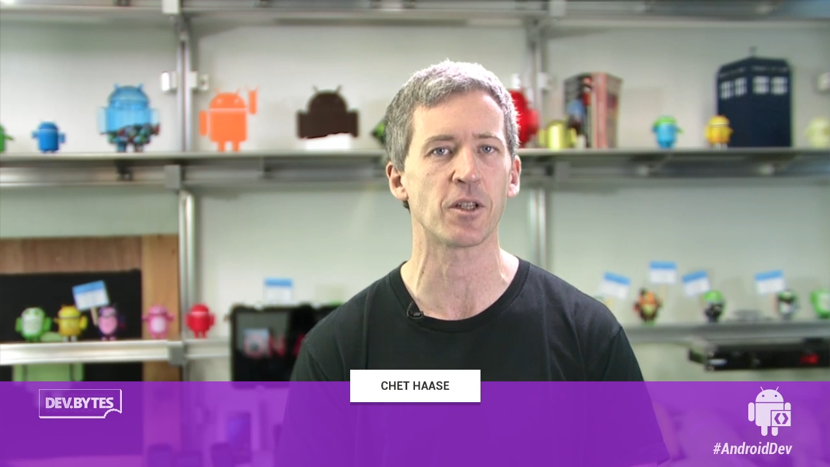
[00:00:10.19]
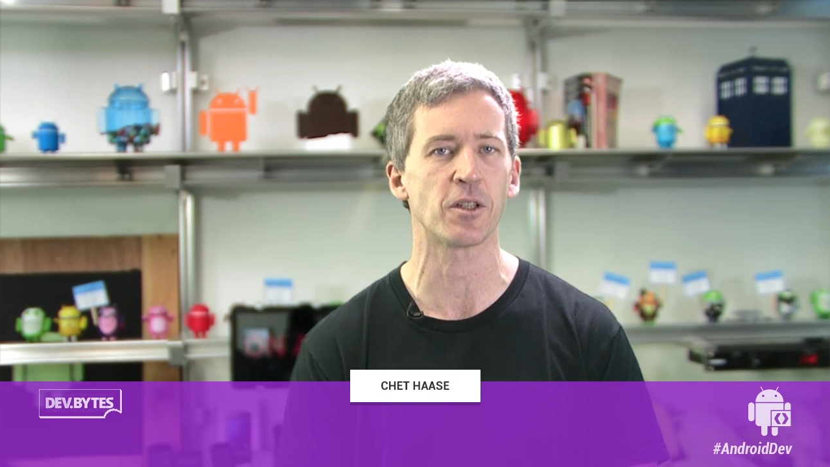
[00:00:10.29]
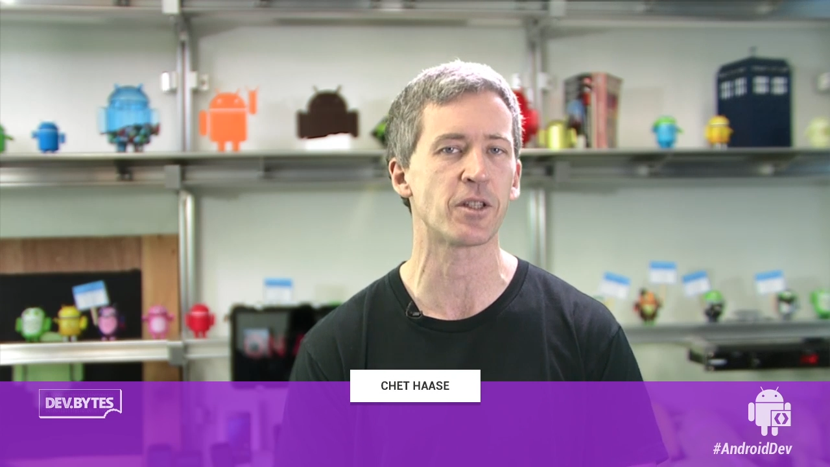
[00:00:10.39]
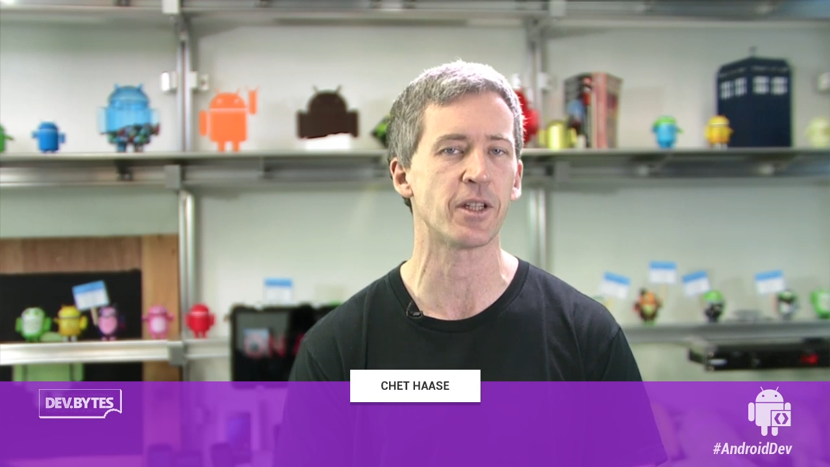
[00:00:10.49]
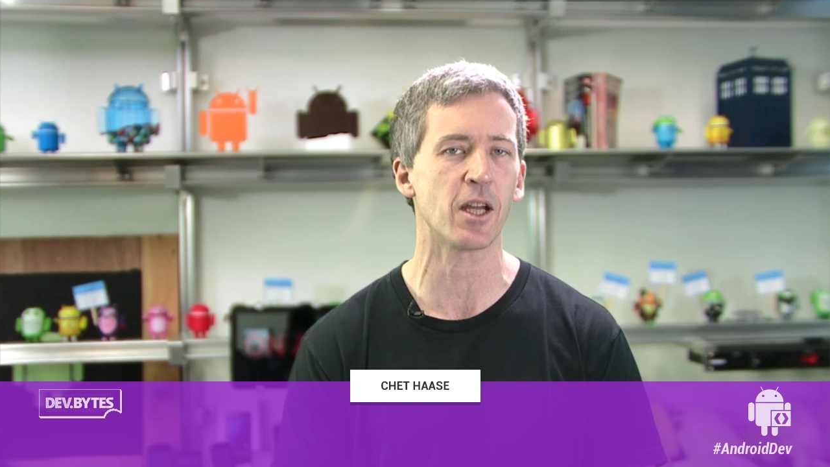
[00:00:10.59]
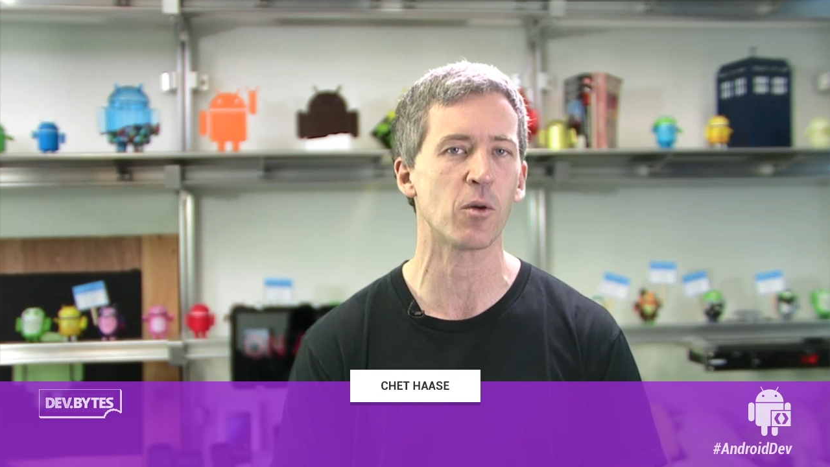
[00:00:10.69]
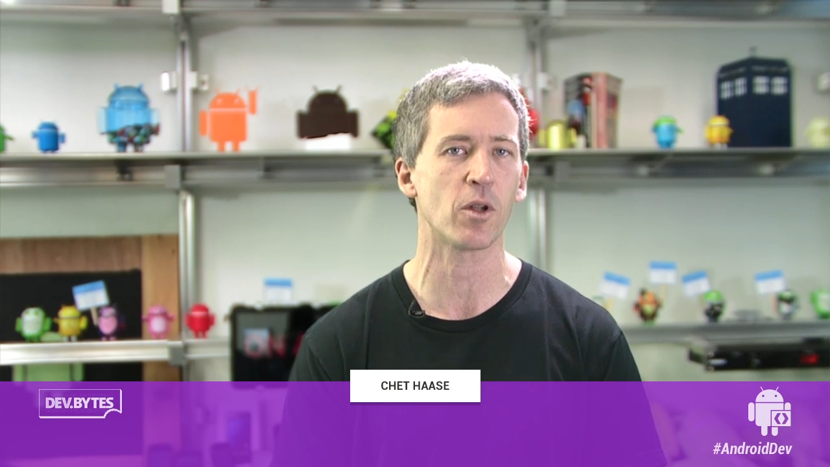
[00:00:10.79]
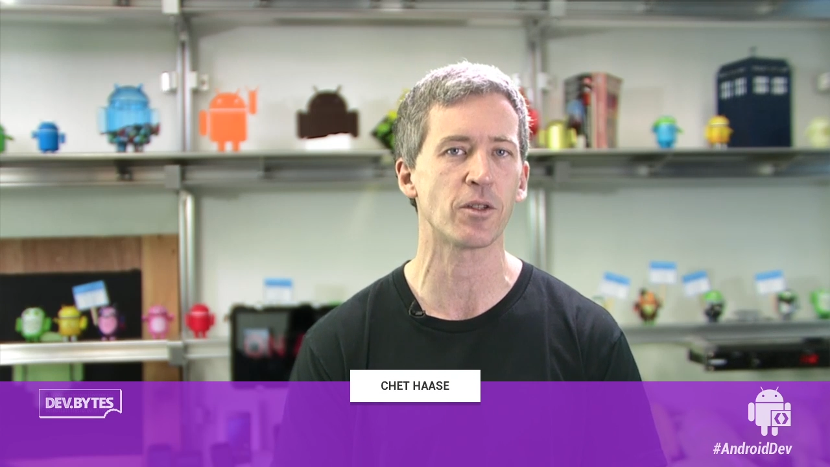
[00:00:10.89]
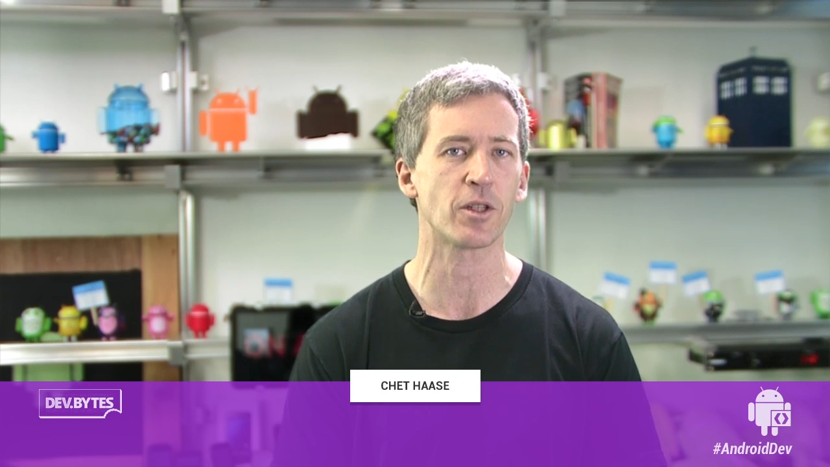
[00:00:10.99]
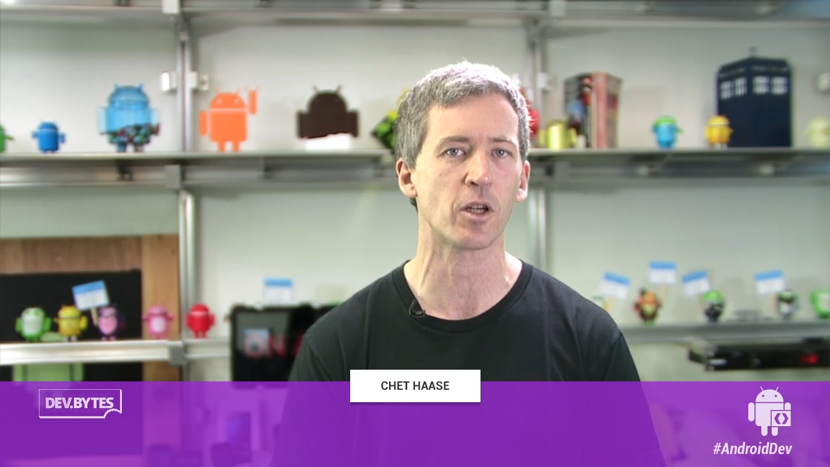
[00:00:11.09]
and today I
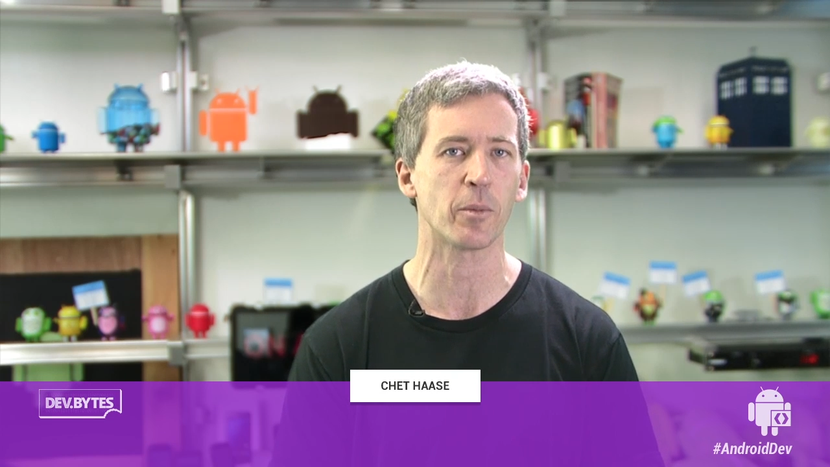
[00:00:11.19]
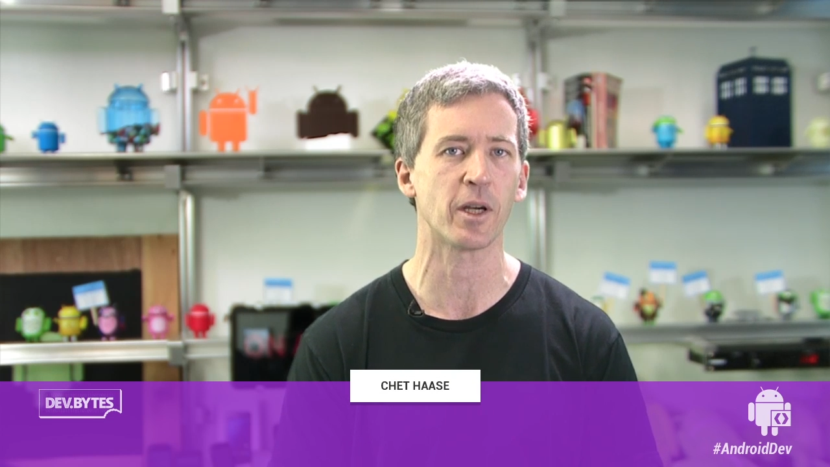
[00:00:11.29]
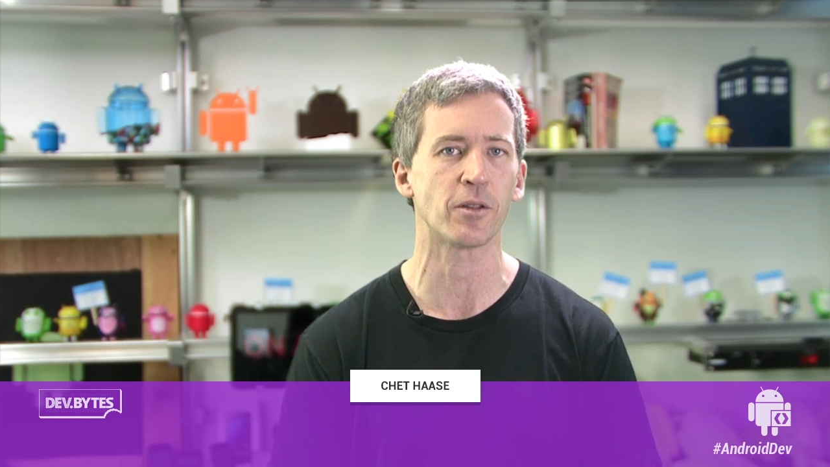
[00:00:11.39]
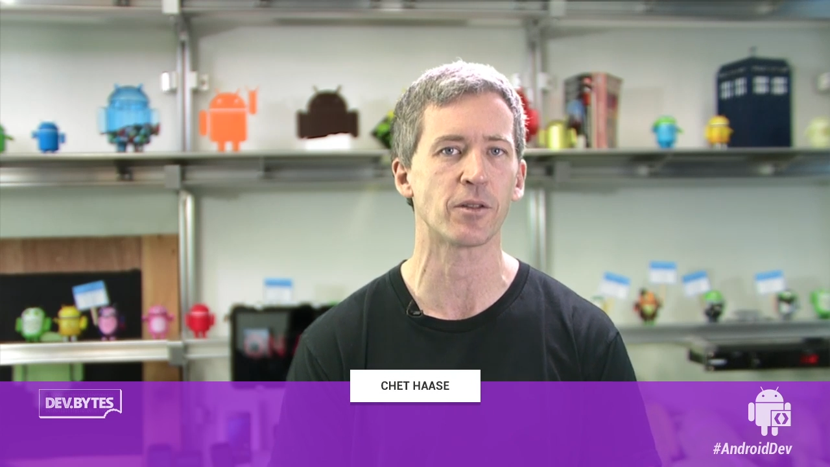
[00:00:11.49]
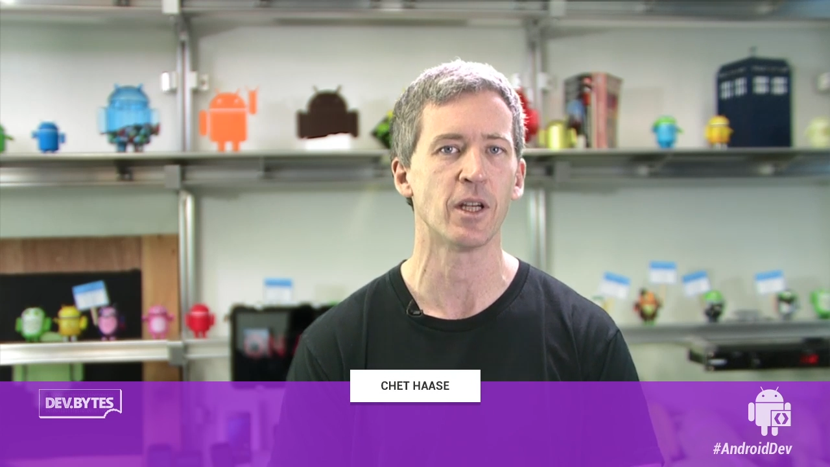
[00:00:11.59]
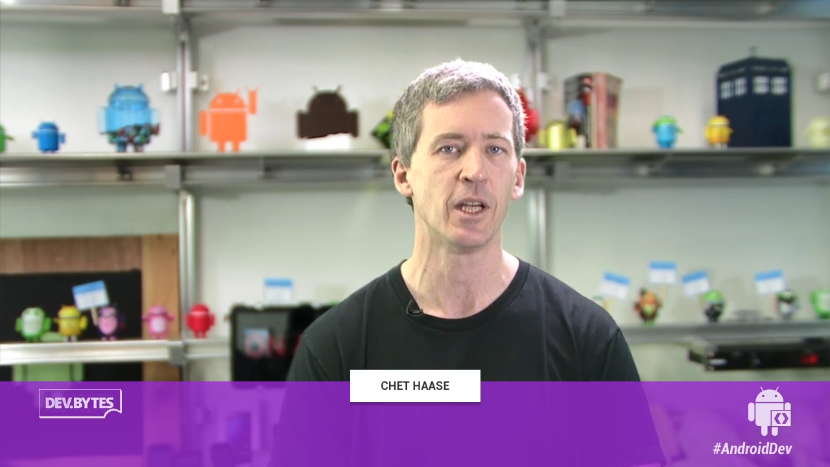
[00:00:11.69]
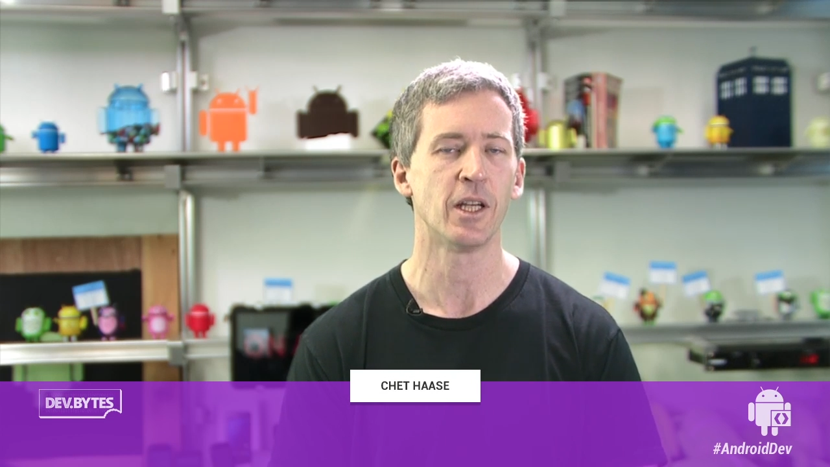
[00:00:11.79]
wanted to talk about